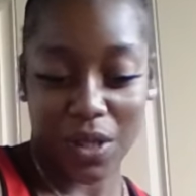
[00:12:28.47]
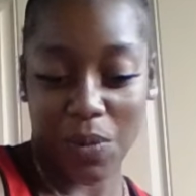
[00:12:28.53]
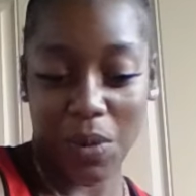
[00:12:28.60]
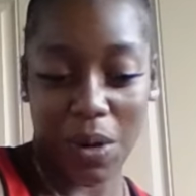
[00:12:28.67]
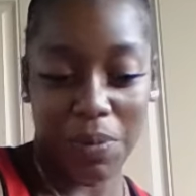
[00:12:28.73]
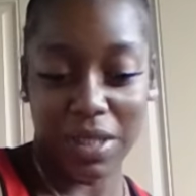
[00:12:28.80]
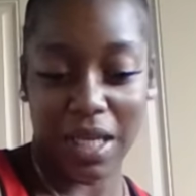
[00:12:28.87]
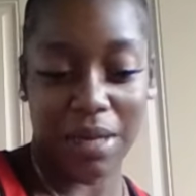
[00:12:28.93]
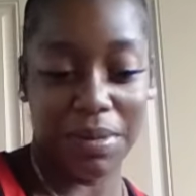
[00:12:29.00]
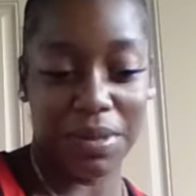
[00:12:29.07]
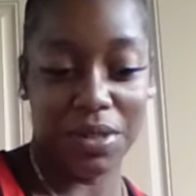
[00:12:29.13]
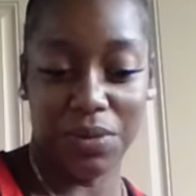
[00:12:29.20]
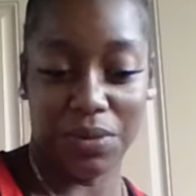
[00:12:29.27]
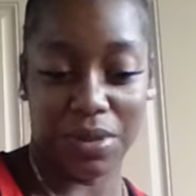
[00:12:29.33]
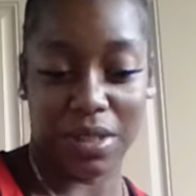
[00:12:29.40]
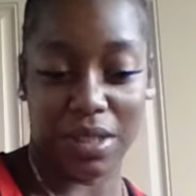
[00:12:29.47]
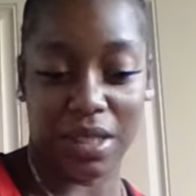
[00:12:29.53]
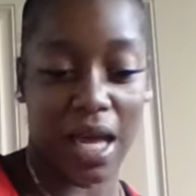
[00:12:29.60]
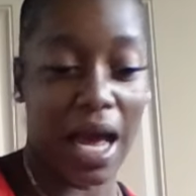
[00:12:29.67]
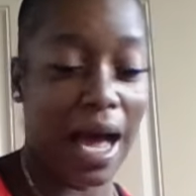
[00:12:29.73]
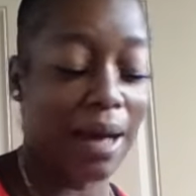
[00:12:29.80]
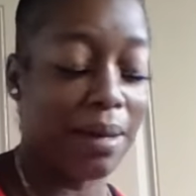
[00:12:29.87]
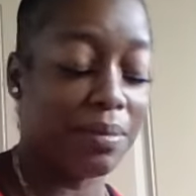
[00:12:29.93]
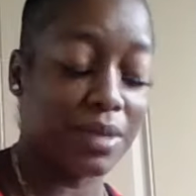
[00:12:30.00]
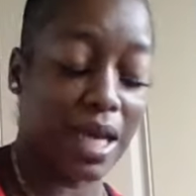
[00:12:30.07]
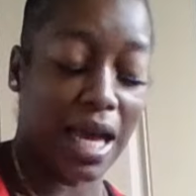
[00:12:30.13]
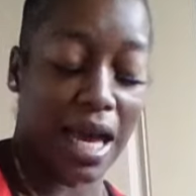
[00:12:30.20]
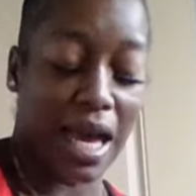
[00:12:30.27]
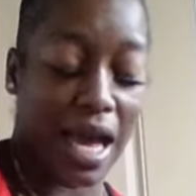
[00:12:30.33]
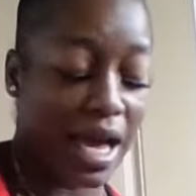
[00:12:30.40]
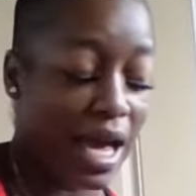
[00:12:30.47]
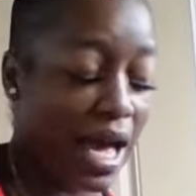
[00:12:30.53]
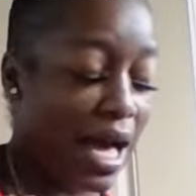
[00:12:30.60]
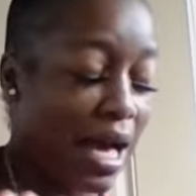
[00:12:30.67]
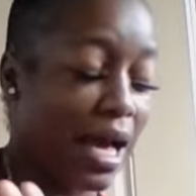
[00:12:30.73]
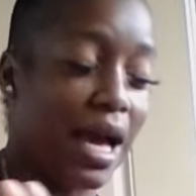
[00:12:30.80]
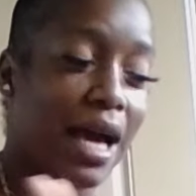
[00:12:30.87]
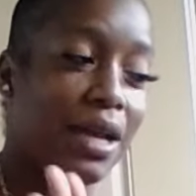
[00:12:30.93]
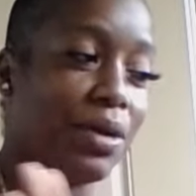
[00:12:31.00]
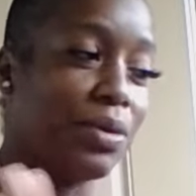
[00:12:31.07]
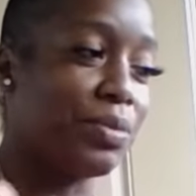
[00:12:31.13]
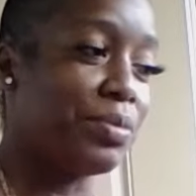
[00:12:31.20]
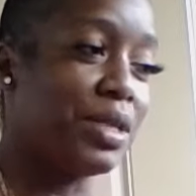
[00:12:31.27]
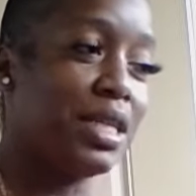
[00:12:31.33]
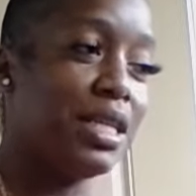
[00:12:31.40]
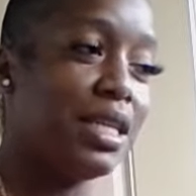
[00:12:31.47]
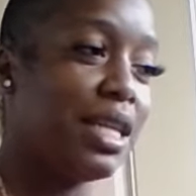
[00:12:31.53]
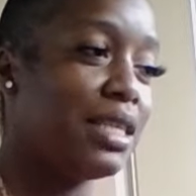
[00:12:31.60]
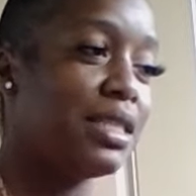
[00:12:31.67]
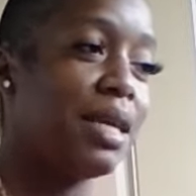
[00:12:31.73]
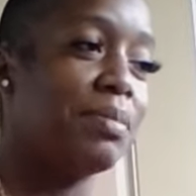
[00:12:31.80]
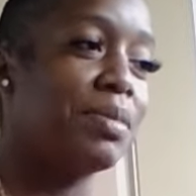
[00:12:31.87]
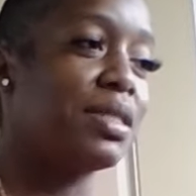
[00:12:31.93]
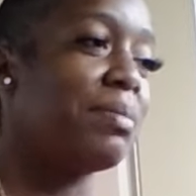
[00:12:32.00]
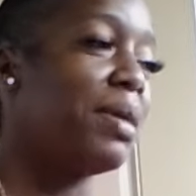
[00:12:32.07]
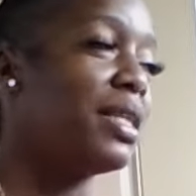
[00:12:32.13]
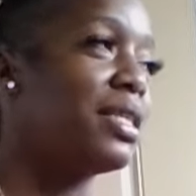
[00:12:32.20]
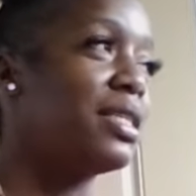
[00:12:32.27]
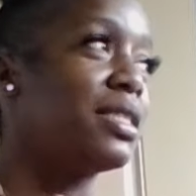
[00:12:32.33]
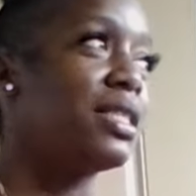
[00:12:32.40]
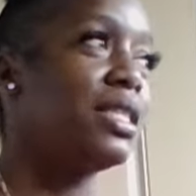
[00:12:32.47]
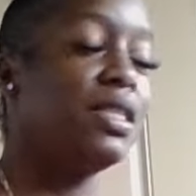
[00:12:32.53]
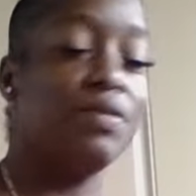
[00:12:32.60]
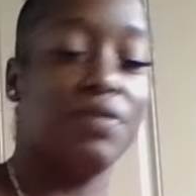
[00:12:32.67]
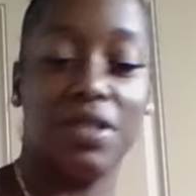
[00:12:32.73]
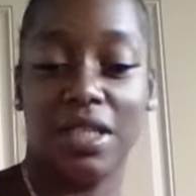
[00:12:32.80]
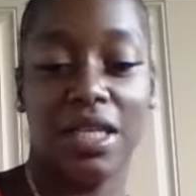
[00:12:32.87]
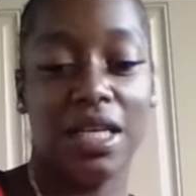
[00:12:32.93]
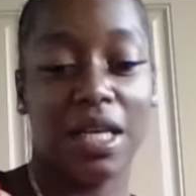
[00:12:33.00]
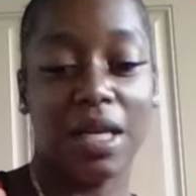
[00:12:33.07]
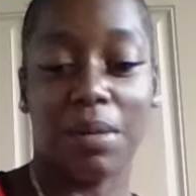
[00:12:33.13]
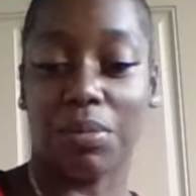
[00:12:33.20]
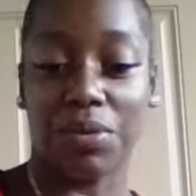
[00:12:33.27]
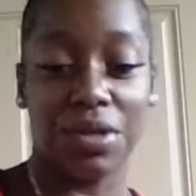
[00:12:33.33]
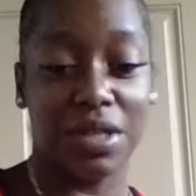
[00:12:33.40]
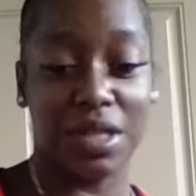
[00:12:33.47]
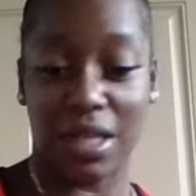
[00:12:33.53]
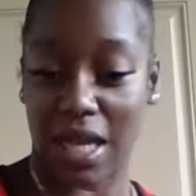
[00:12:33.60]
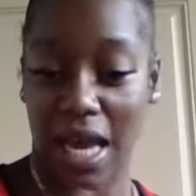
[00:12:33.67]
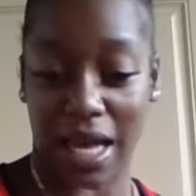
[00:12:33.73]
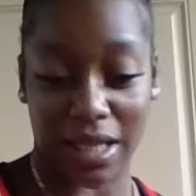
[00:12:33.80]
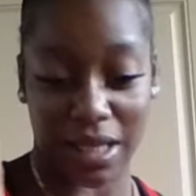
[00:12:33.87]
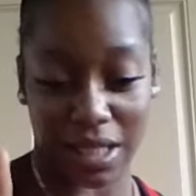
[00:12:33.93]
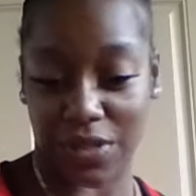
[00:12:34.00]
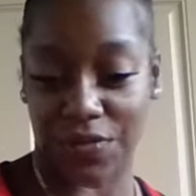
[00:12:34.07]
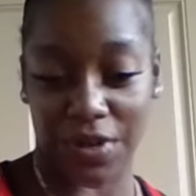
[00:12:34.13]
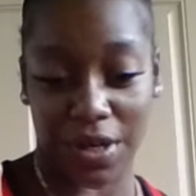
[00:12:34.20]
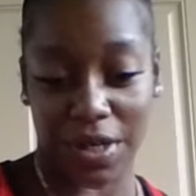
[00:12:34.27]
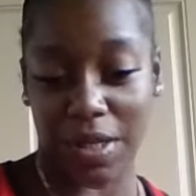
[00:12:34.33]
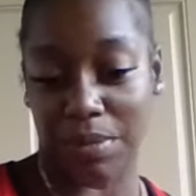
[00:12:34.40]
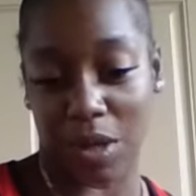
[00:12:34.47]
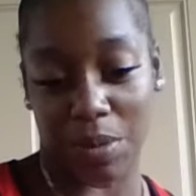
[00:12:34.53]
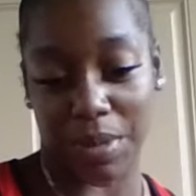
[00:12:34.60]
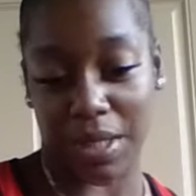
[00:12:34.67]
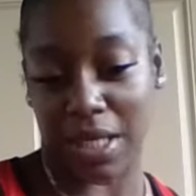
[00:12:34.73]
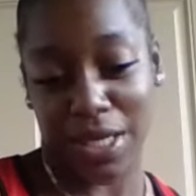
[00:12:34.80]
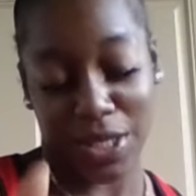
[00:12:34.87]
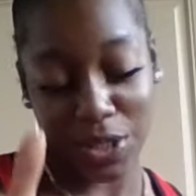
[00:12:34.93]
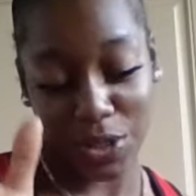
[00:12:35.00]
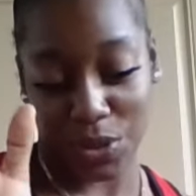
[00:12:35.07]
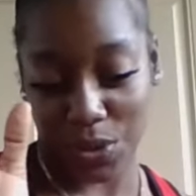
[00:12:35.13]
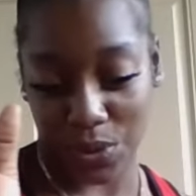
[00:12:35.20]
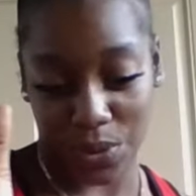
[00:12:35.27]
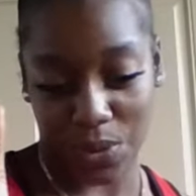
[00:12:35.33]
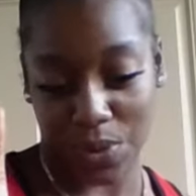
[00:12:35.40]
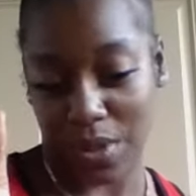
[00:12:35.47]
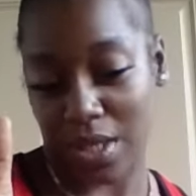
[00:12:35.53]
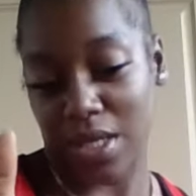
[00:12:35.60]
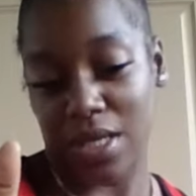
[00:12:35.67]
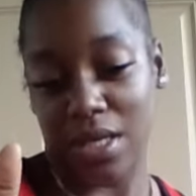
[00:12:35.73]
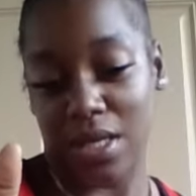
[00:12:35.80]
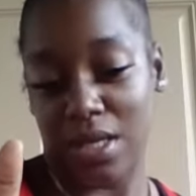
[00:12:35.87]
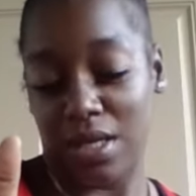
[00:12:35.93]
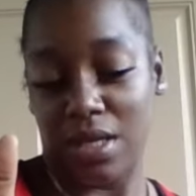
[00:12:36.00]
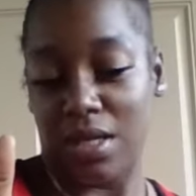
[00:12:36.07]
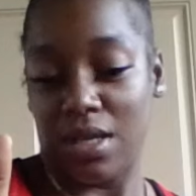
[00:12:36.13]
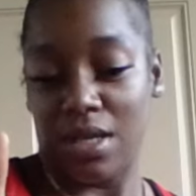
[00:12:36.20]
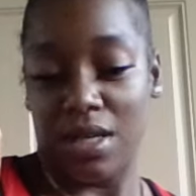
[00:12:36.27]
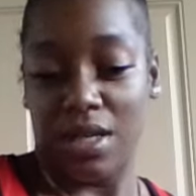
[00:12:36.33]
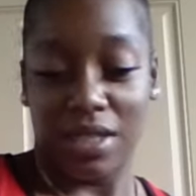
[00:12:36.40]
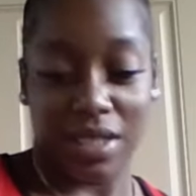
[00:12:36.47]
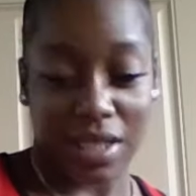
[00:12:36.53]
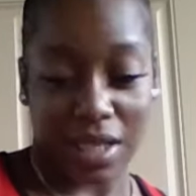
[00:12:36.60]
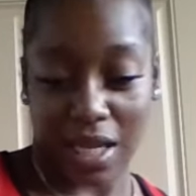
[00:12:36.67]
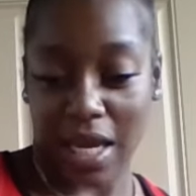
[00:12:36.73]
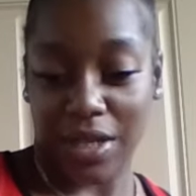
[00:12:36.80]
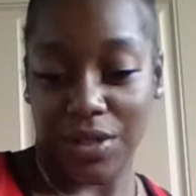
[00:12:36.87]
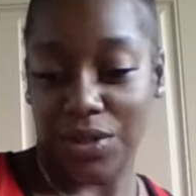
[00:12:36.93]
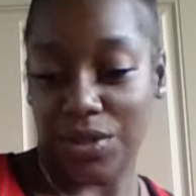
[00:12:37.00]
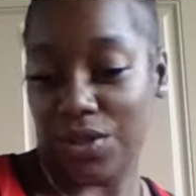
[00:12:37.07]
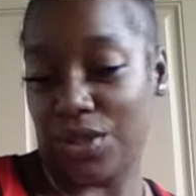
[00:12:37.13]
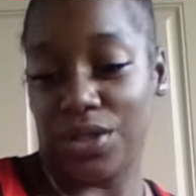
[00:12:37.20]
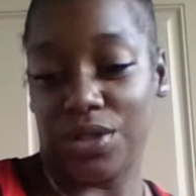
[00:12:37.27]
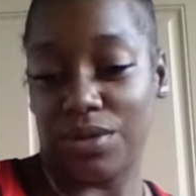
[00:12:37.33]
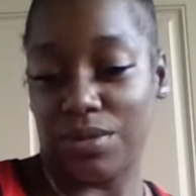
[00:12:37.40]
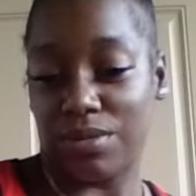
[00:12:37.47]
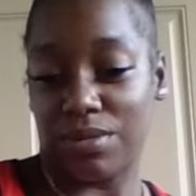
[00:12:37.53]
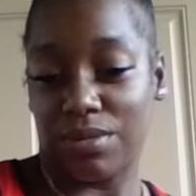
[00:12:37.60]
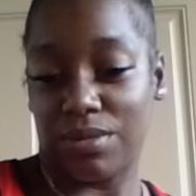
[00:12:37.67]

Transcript: What would they be doing? I'm not, I, I I don't mean it like that, but somebody is living and breathing at this very moment to slander you